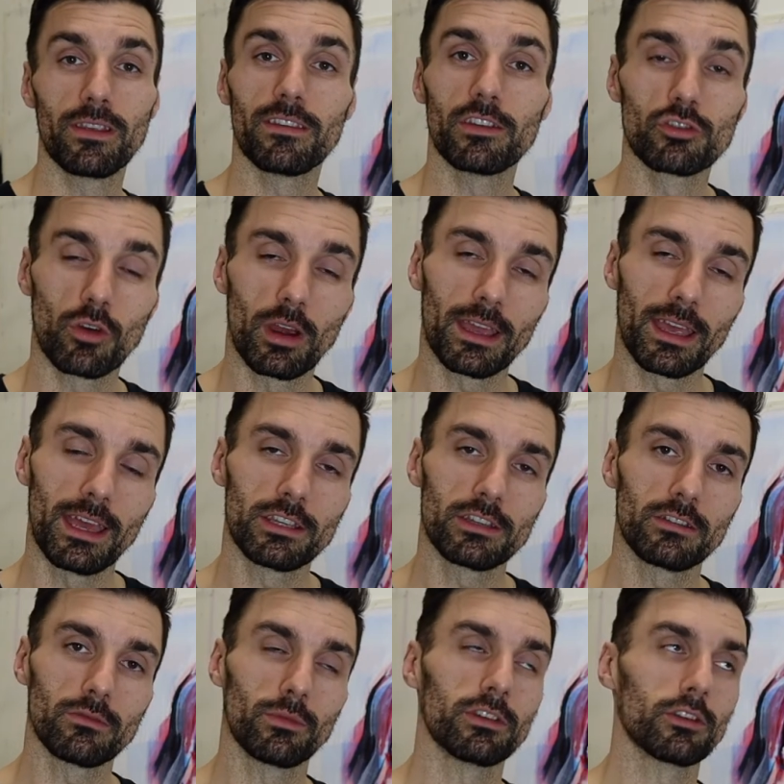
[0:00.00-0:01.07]
is a drying
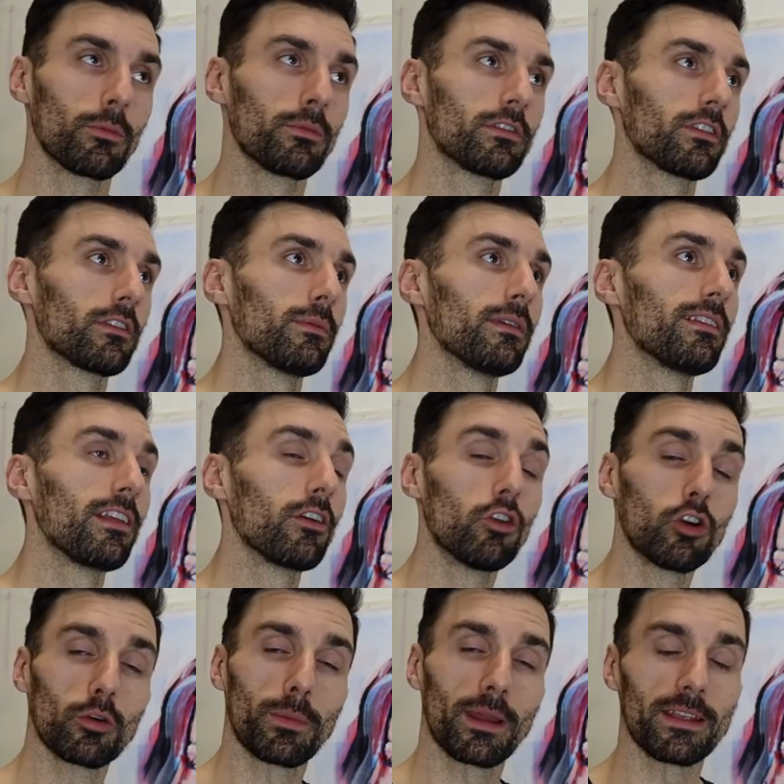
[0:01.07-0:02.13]
agent, which obviously just means the
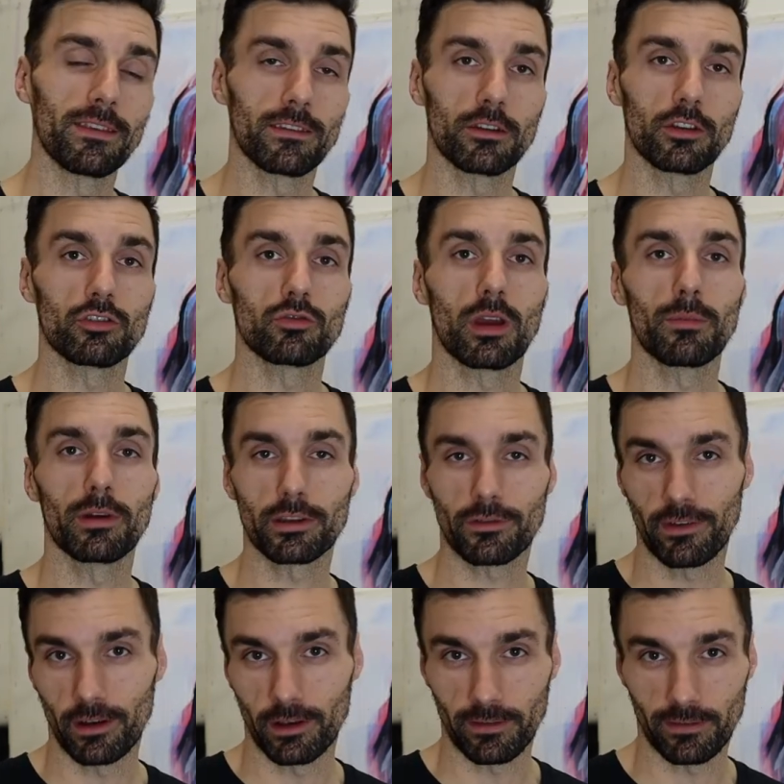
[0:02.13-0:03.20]
oil paint is going to dry much
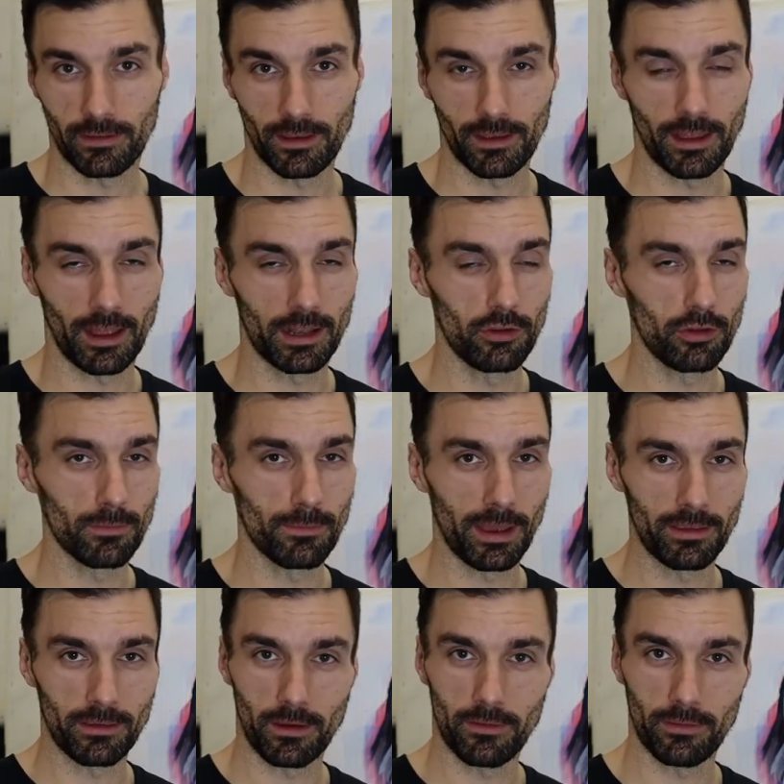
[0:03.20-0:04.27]
faster and you can
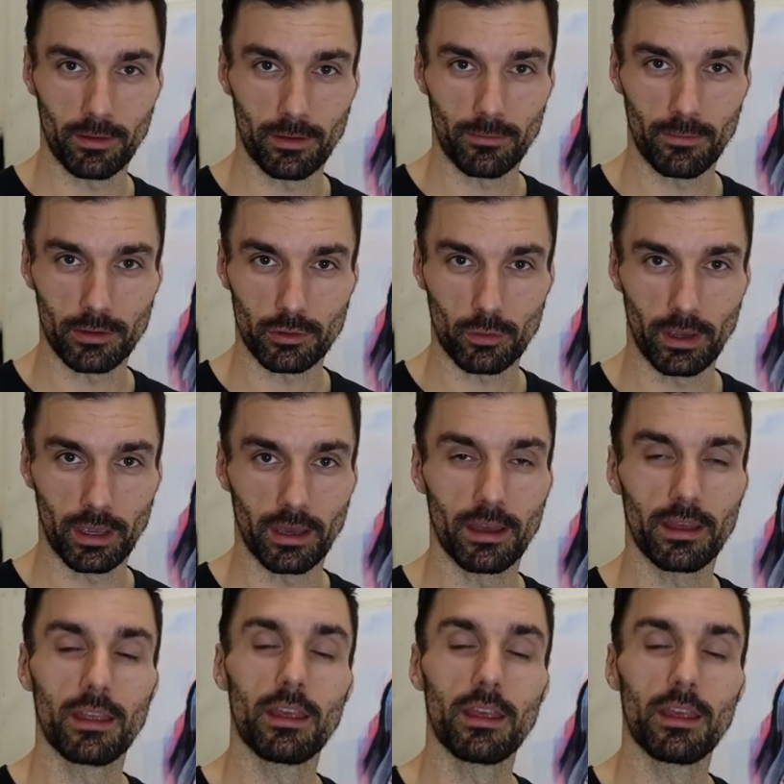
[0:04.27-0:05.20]
paint over it much quicker.